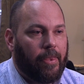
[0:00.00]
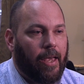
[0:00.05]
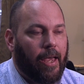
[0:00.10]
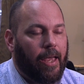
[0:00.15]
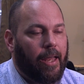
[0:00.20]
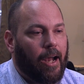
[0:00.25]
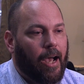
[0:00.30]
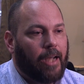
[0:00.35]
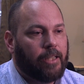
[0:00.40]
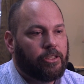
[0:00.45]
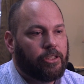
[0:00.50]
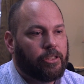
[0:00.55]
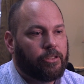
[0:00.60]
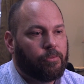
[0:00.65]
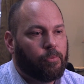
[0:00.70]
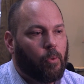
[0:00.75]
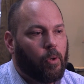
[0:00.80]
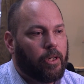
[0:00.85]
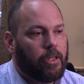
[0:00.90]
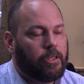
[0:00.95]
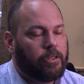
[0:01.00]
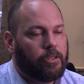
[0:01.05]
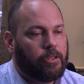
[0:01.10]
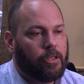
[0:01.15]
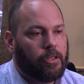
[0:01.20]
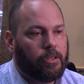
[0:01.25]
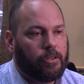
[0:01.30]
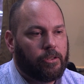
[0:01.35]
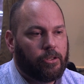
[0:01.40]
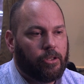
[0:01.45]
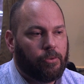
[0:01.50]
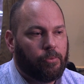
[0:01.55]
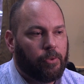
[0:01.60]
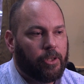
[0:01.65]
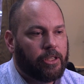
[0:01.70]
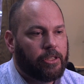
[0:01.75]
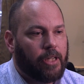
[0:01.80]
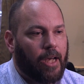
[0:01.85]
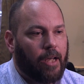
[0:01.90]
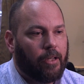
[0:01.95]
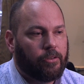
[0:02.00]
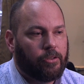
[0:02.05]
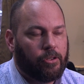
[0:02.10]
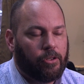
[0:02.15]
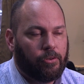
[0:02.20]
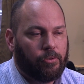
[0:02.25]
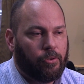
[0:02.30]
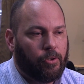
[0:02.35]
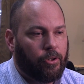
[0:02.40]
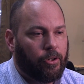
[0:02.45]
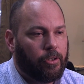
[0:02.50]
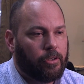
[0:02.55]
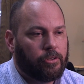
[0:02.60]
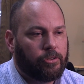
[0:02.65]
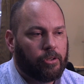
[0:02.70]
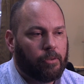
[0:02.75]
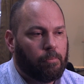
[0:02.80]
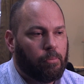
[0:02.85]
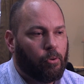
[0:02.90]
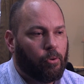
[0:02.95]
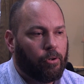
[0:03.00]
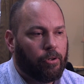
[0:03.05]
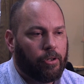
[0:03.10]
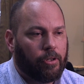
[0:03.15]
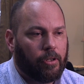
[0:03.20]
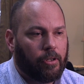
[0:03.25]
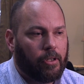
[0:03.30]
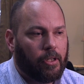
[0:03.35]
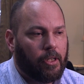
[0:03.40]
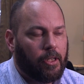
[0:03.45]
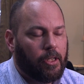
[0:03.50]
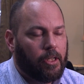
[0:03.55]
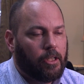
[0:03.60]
that I just wanted to reach out to her and support her.